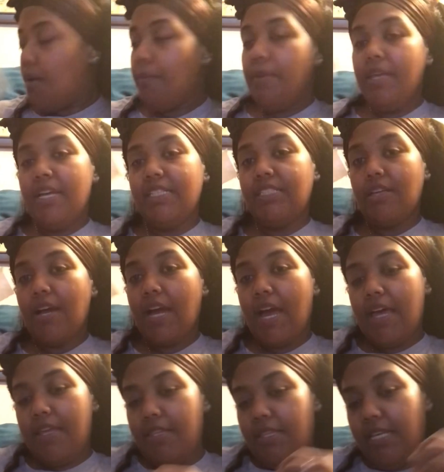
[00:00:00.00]
But yes, I
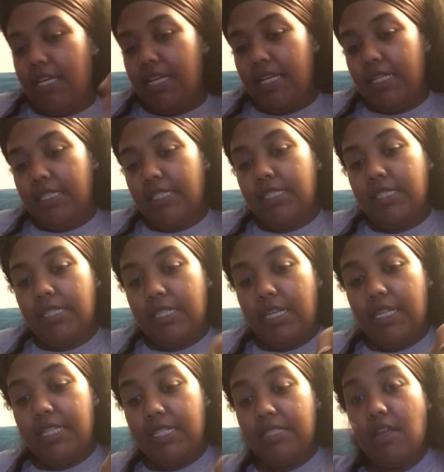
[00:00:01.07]
got these,
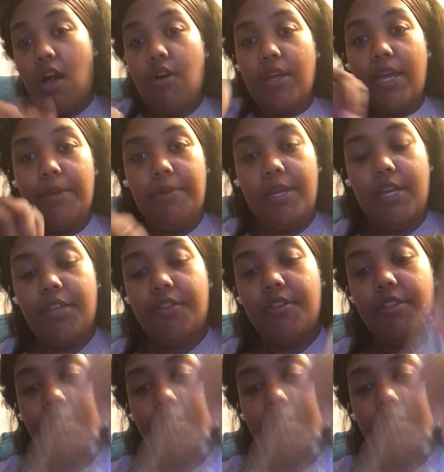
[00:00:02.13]
and this all came together